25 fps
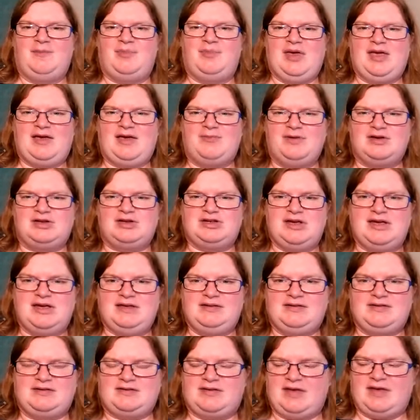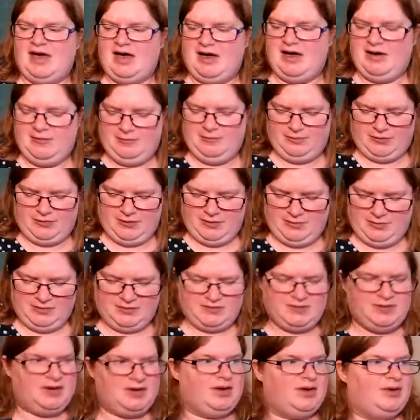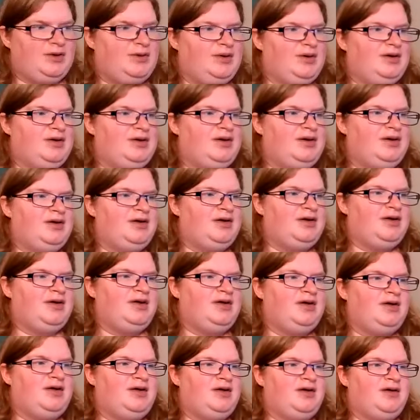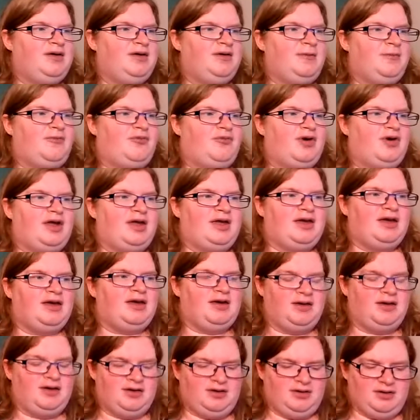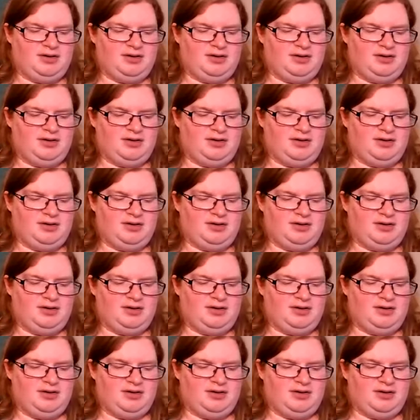big machines that help them to bring